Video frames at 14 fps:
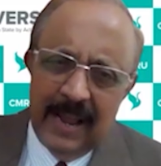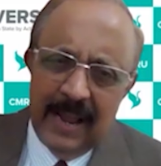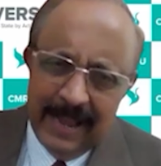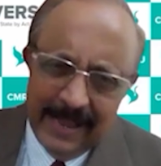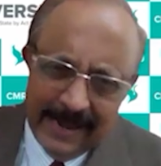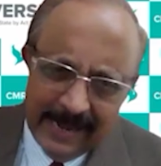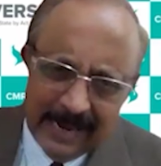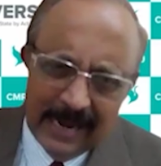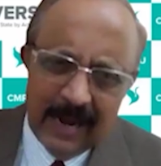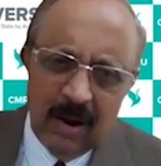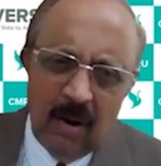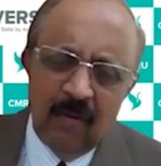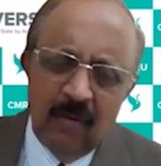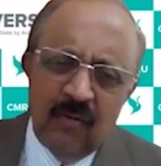
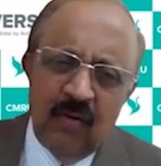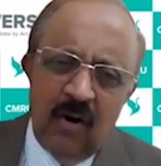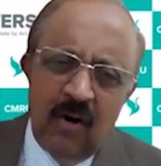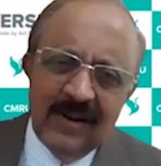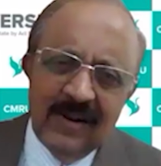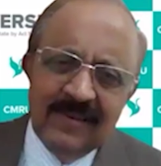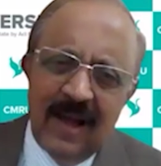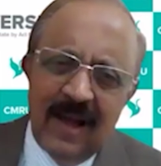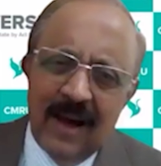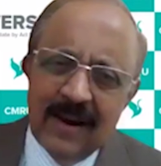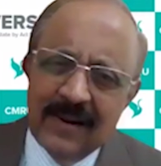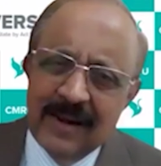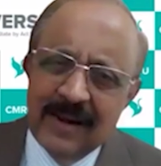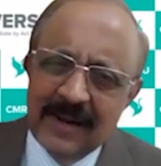area of forests
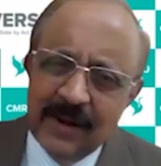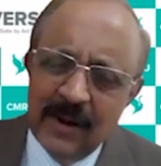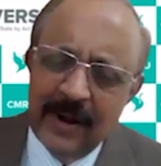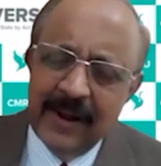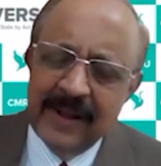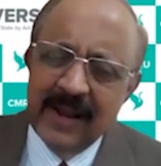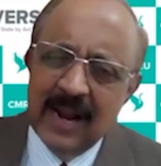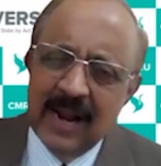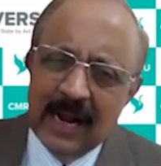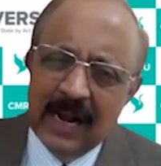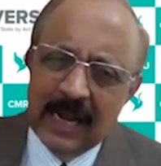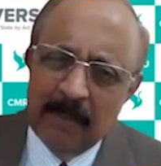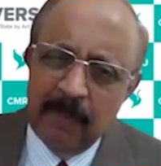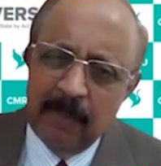are deteriorating
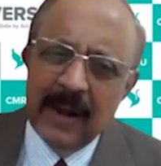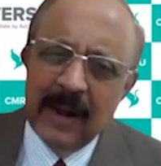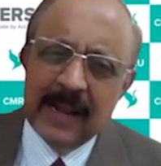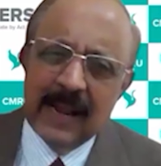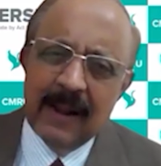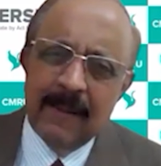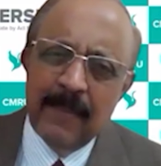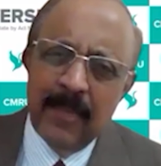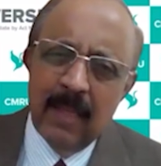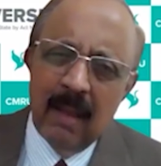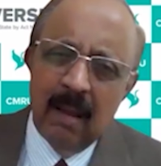and depleting,